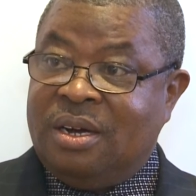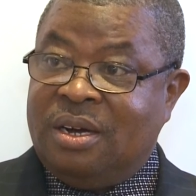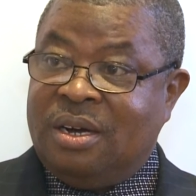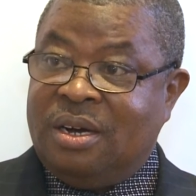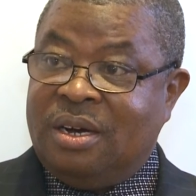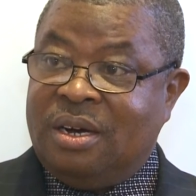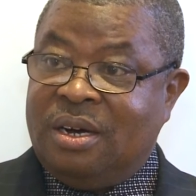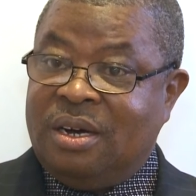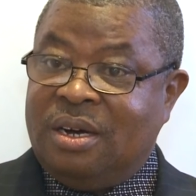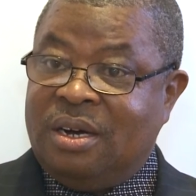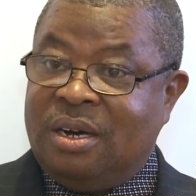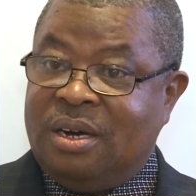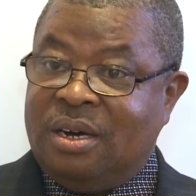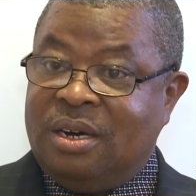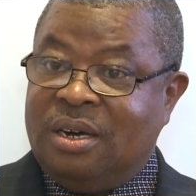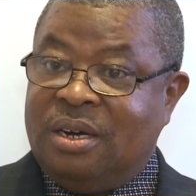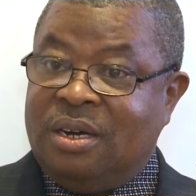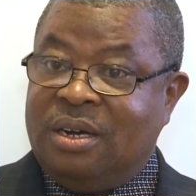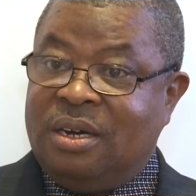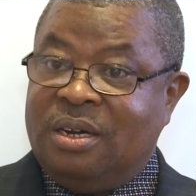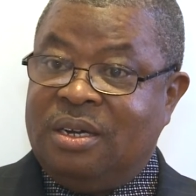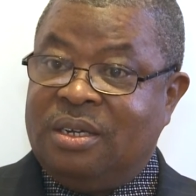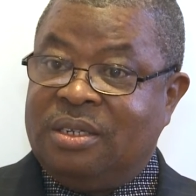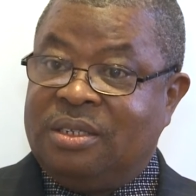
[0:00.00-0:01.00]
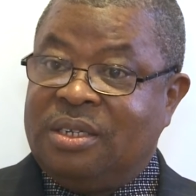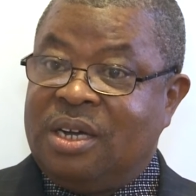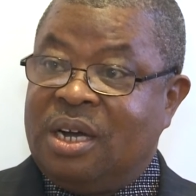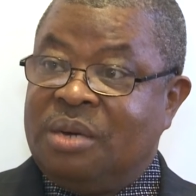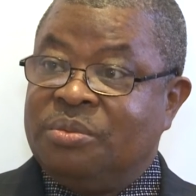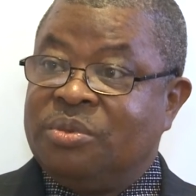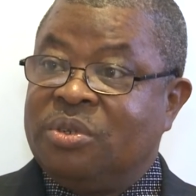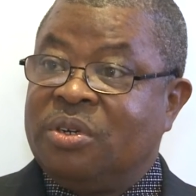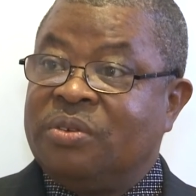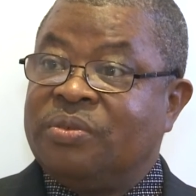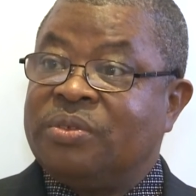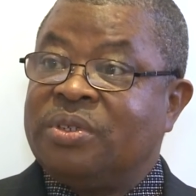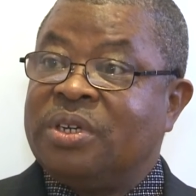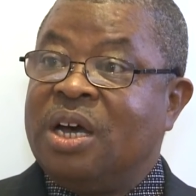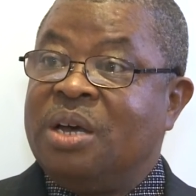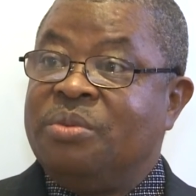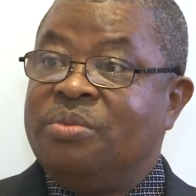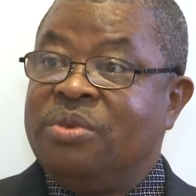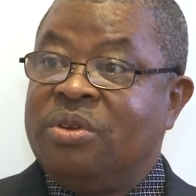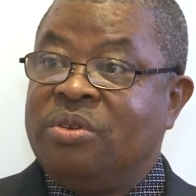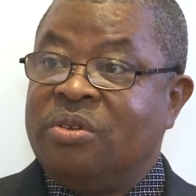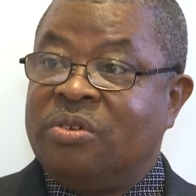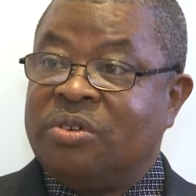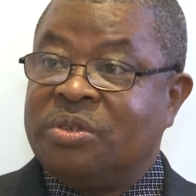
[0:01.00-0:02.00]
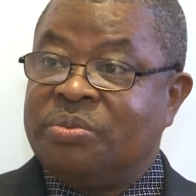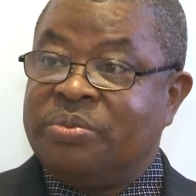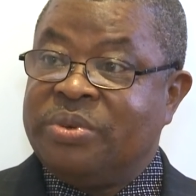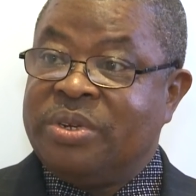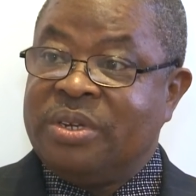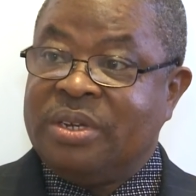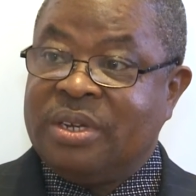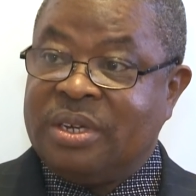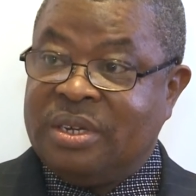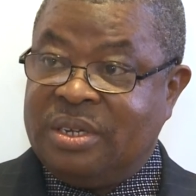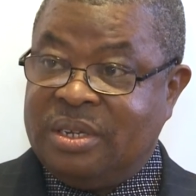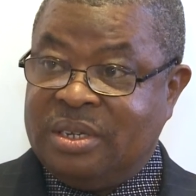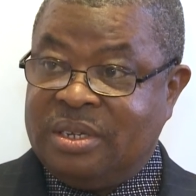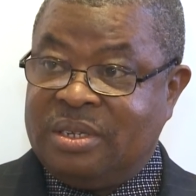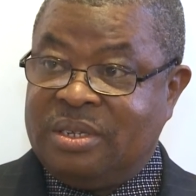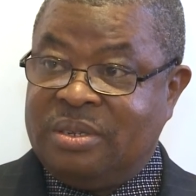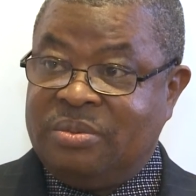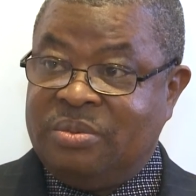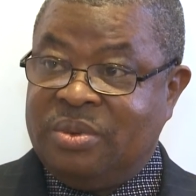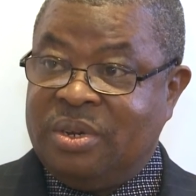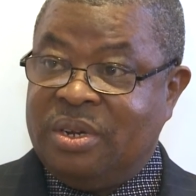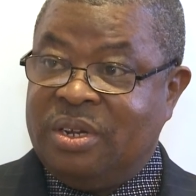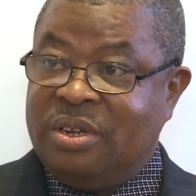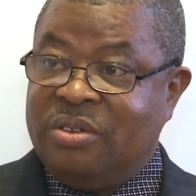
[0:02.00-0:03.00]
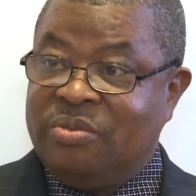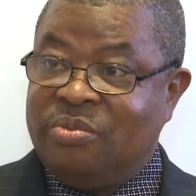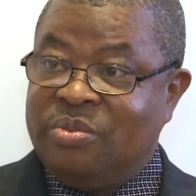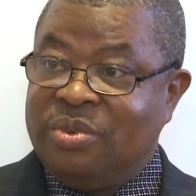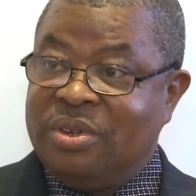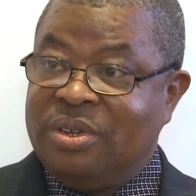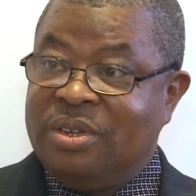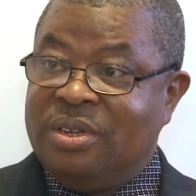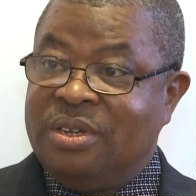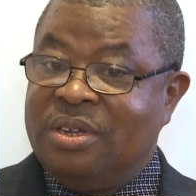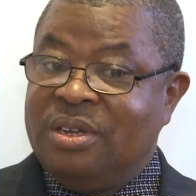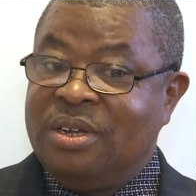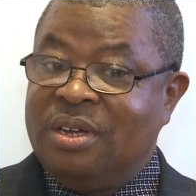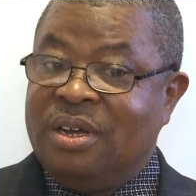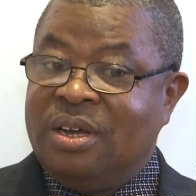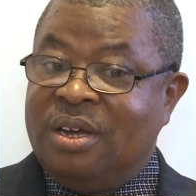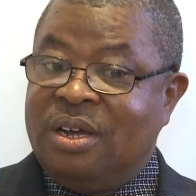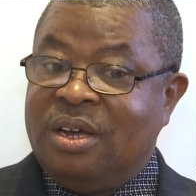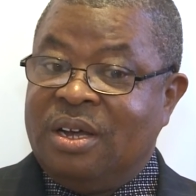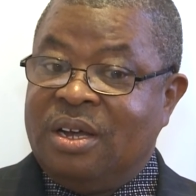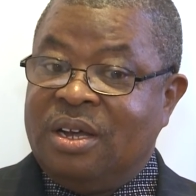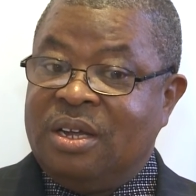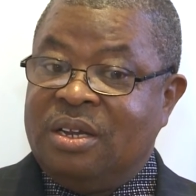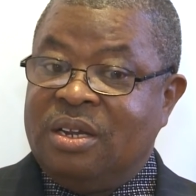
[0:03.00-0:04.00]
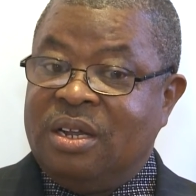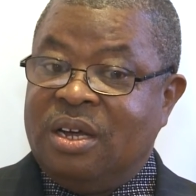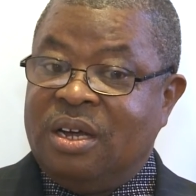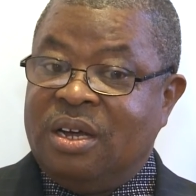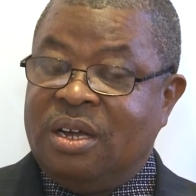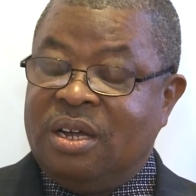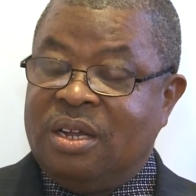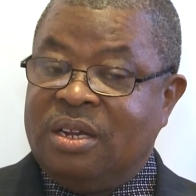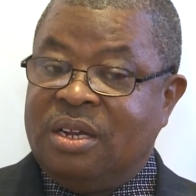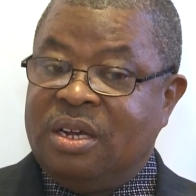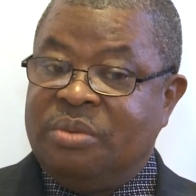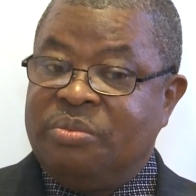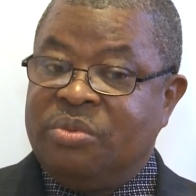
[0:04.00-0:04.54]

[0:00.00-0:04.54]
Uh, in terms of timing of speakers, believe me, uh, the